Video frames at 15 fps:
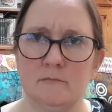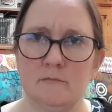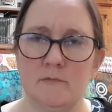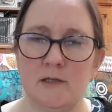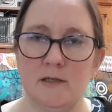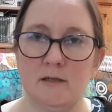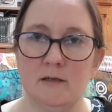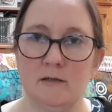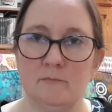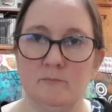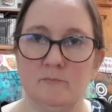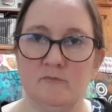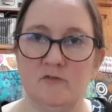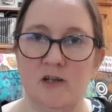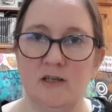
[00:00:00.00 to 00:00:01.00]
think I
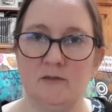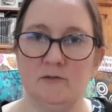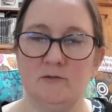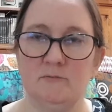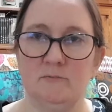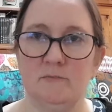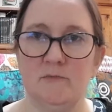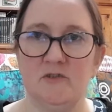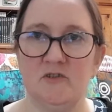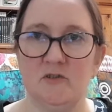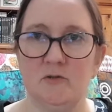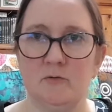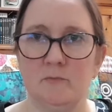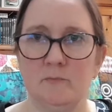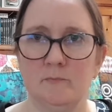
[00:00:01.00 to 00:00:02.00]
failed
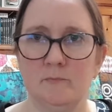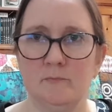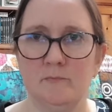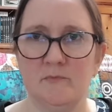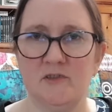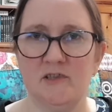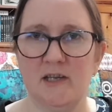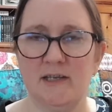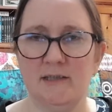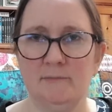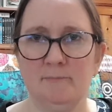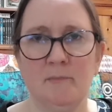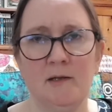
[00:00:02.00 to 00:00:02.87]
to say,